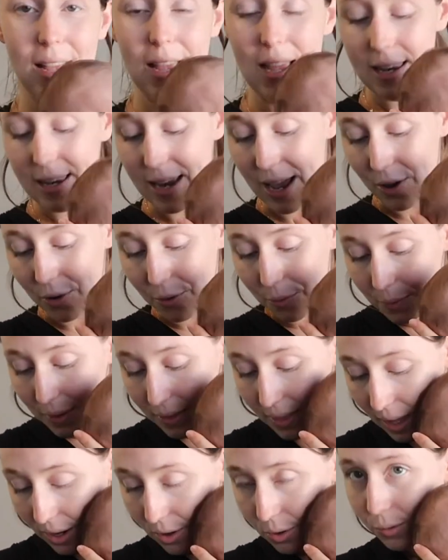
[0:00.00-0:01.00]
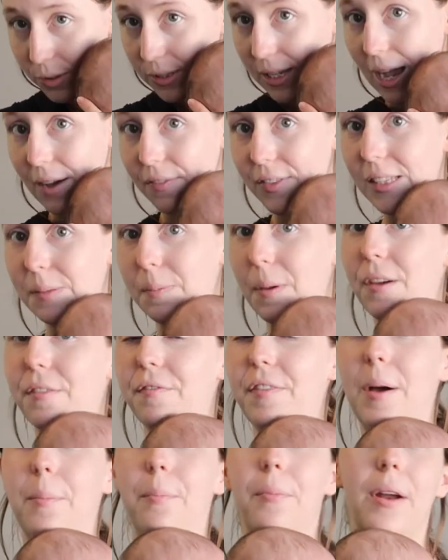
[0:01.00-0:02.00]
Now we then also have this bit of
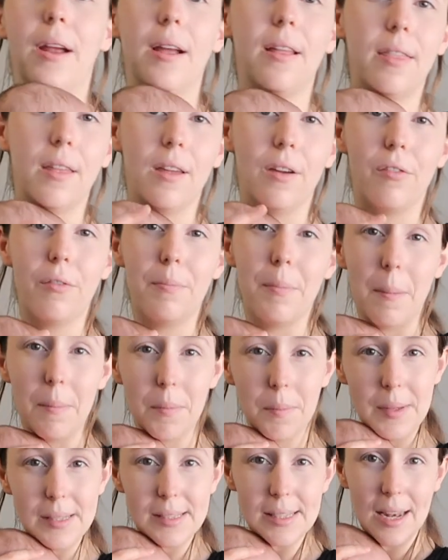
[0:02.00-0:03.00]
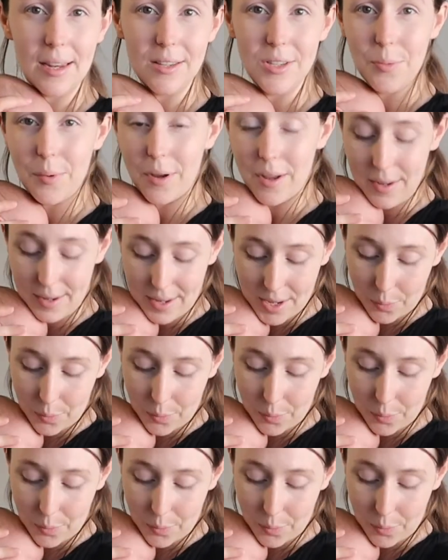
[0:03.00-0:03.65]
fabric that, remember me telling you earlier,